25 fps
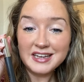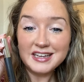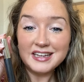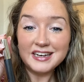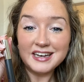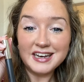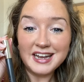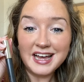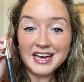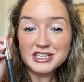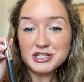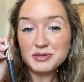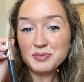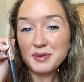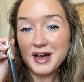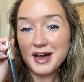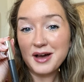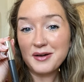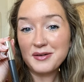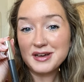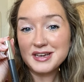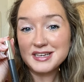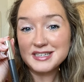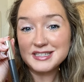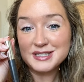Lash
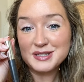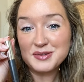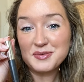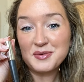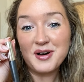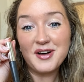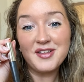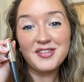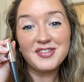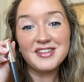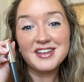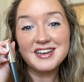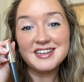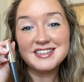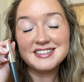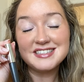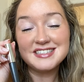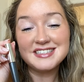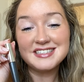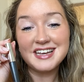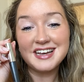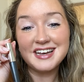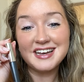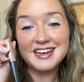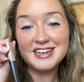Power is the one
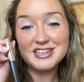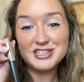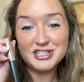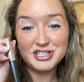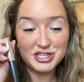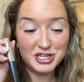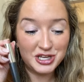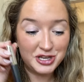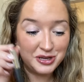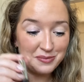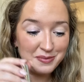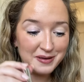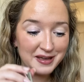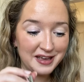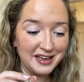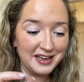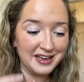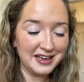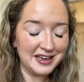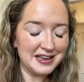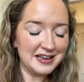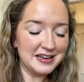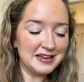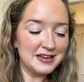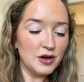that's
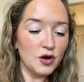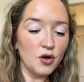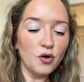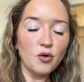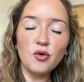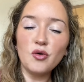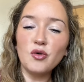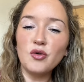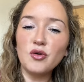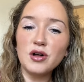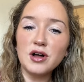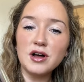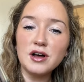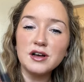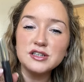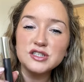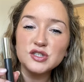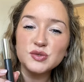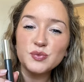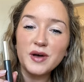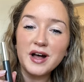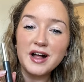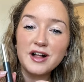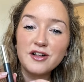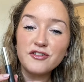tubing, or as
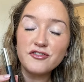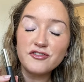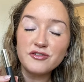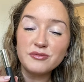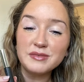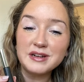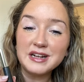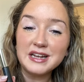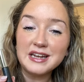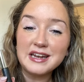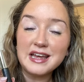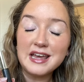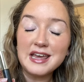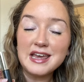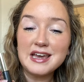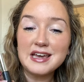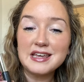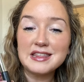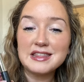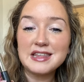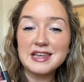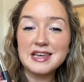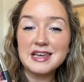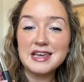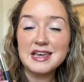well from
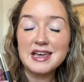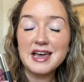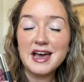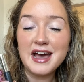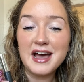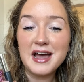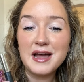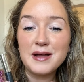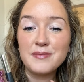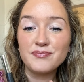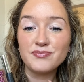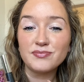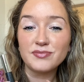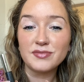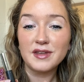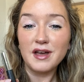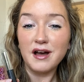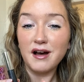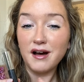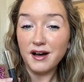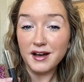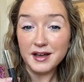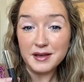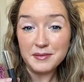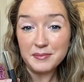Clinique, the
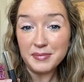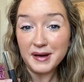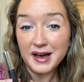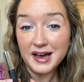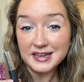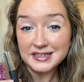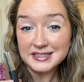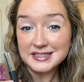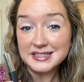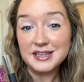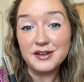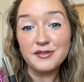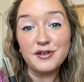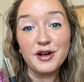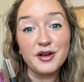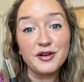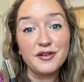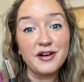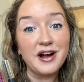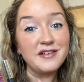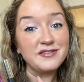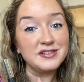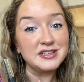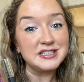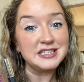High Impact Zero
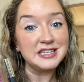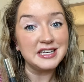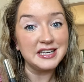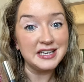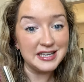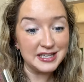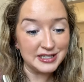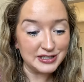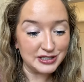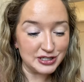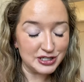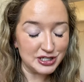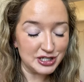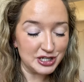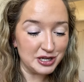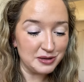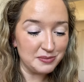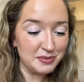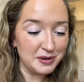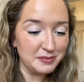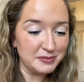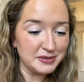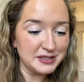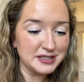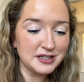Gravity is a
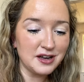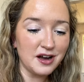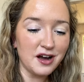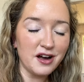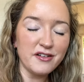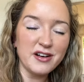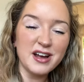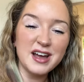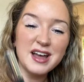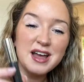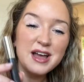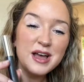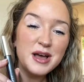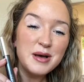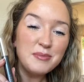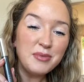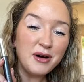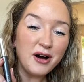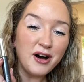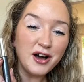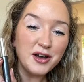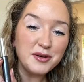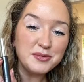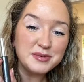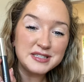tubing mascara, but
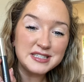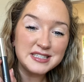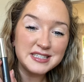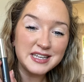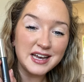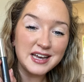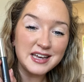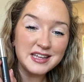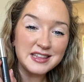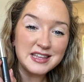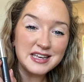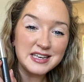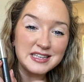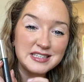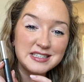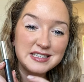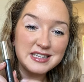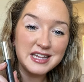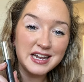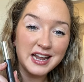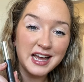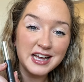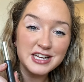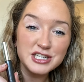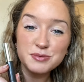I would say the
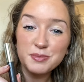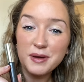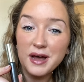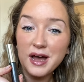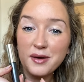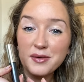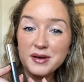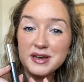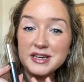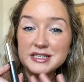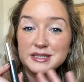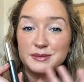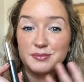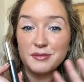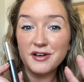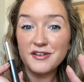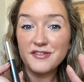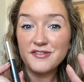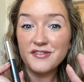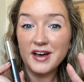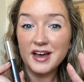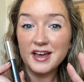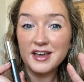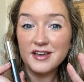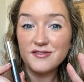Lash Power is my
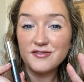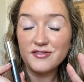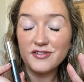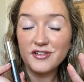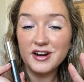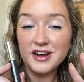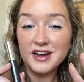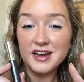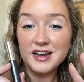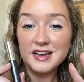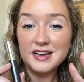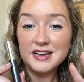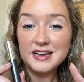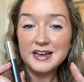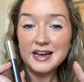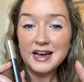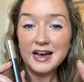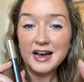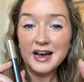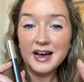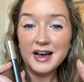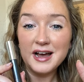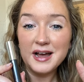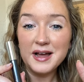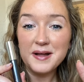favourite
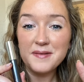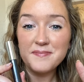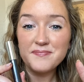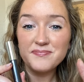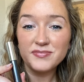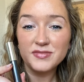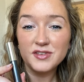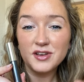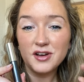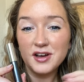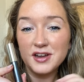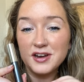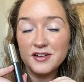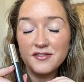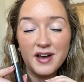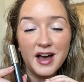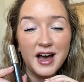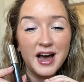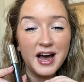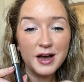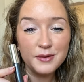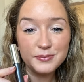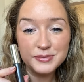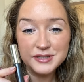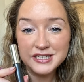kind of
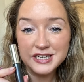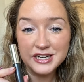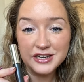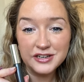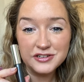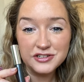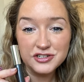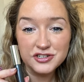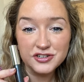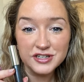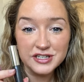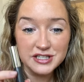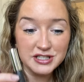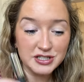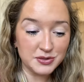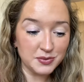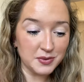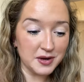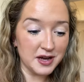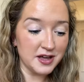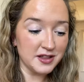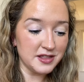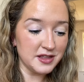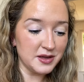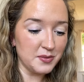absolute
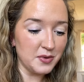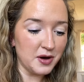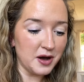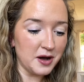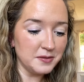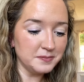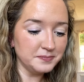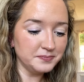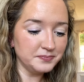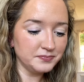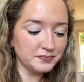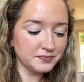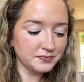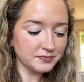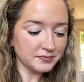trustworthy one.